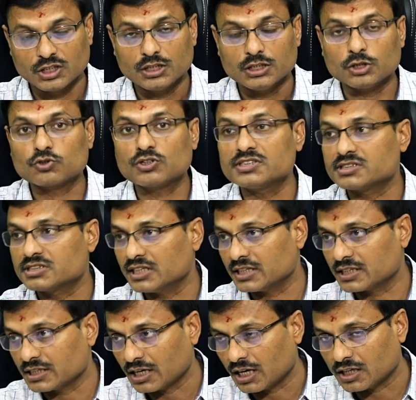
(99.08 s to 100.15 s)
You can
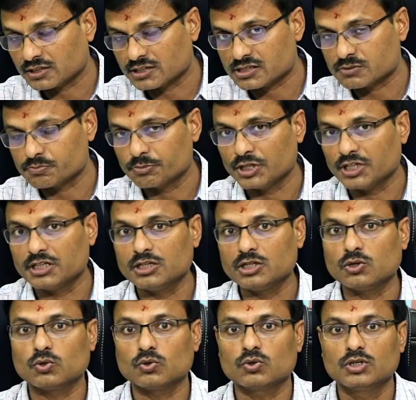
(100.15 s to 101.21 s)
see on this
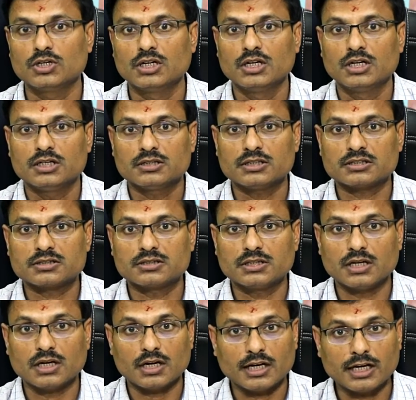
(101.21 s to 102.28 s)
video that
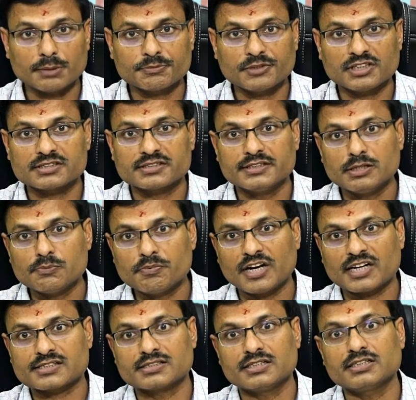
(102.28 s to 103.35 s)
if there is knee
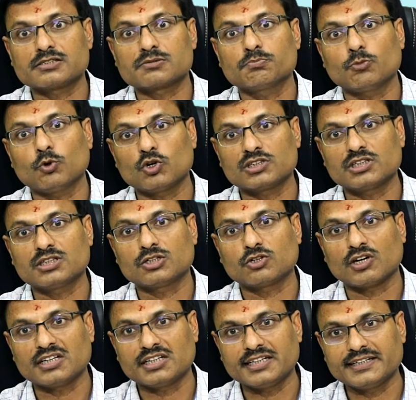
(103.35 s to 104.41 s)
flexion is more than
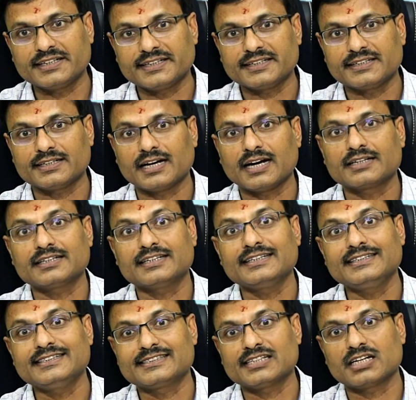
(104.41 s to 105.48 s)
20 degree at
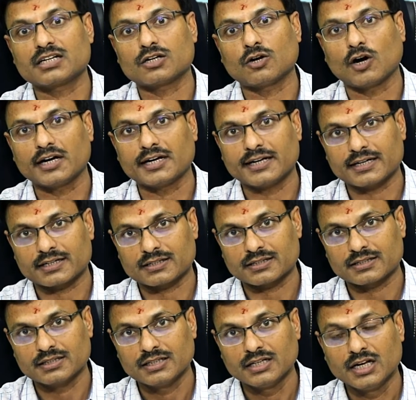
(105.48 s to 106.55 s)
initial contact
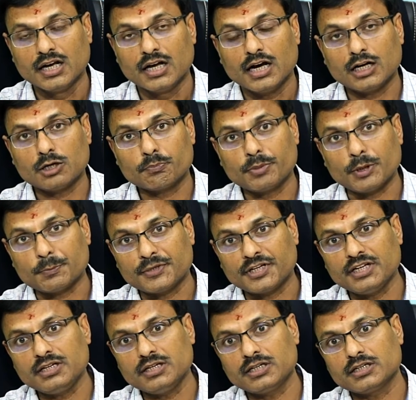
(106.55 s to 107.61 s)
and
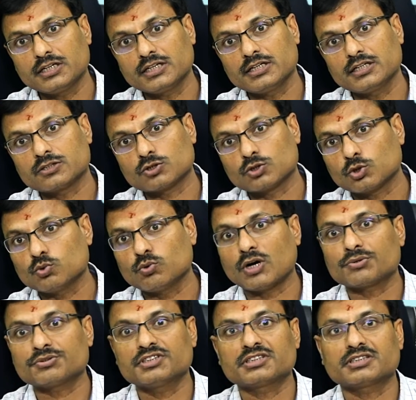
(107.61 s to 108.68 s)
15 degree
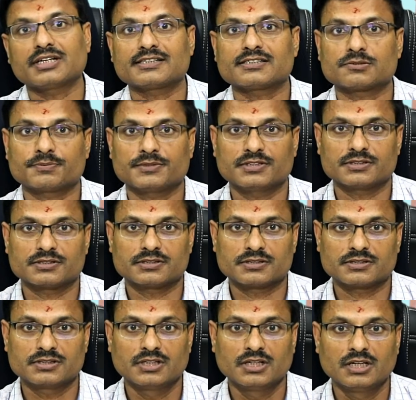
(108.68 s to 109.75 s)
throughout this transverse,
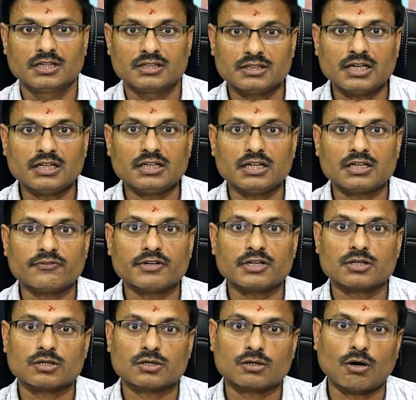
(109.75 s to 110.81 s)
then it will
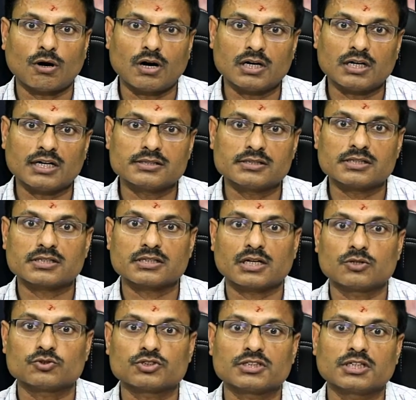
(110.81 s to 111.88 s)
called as a
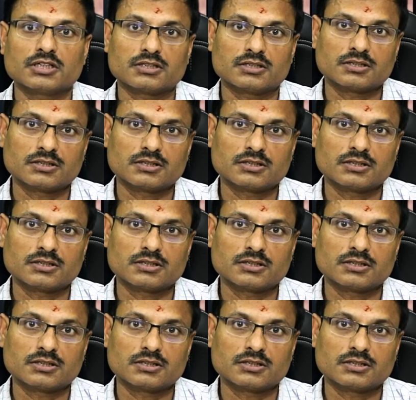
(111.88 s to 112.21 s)
crouch gait.